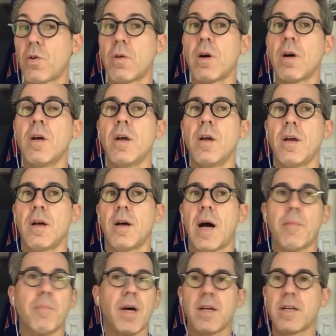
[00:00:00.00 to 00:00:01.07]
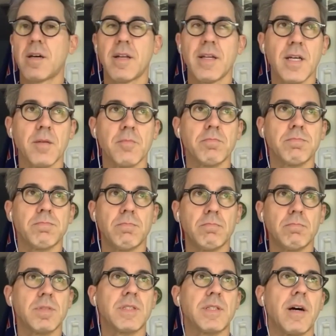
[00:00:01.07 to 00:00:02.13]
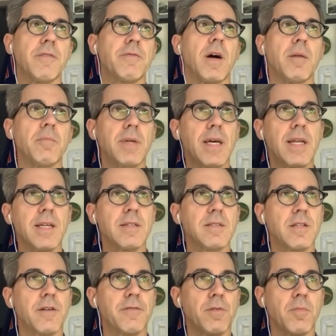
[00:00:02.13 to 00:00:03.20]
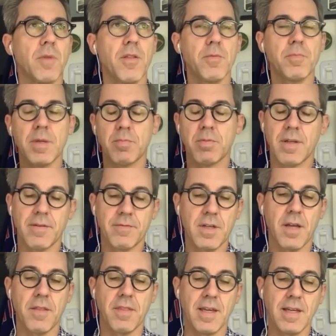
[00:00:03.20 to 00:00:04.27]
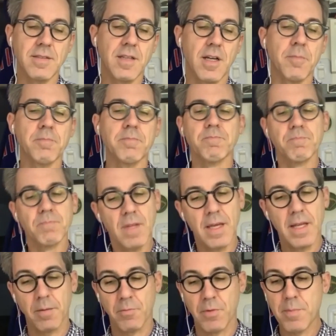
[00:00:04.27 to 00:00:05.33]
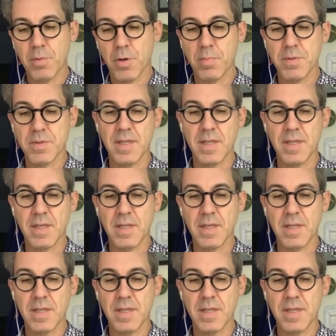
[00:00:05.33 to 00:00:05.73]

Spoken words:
So I'm not cutting up stuff. I'm getting stuff from other people that have cut things up, and I'm